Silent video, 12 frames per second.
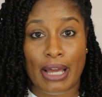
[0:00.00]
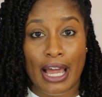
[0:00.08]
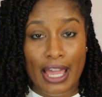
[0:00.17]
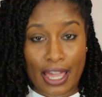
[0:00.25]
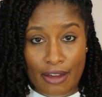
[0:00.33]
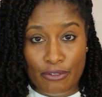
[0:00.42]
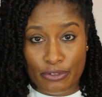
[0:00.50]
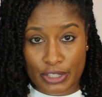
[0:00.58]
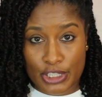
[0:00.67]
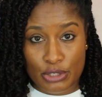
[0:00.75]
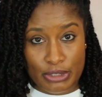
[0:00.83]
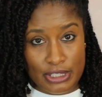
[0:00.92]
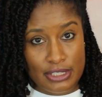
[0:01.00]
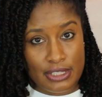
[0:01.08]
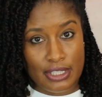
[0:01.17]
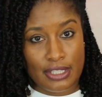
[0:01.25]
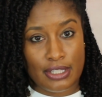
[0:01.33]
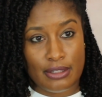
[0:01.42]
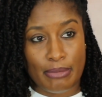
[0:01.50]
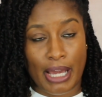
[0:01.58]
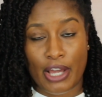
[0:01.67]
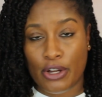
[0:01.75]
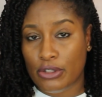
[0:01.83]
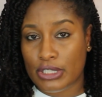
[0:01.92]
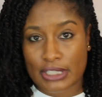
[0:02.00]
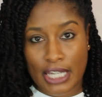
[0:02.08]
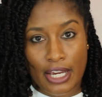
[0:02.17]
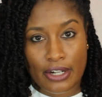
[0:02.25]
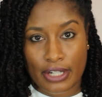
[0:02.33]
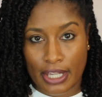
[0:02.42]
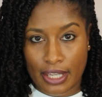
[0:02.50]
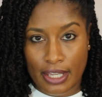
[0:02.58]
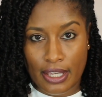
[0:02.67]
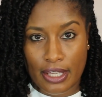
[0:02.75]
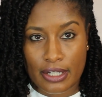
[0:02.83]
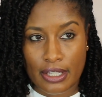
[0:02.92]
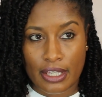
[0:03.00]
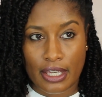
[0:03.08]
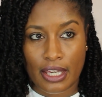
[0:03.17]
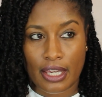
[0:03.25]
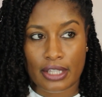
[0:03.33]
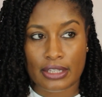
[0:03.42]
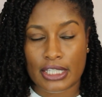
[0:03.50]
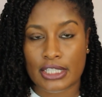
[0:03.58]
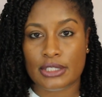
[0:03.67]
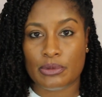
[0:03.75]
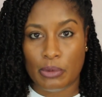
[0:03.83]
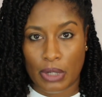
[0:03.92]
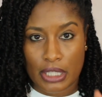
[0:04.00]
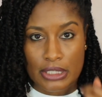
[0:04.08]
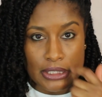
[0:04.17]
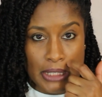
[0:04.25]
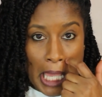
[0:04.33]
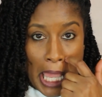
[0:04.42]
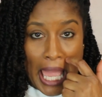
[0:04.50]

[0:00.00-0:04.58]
I have retwisted my whole entire head at least once.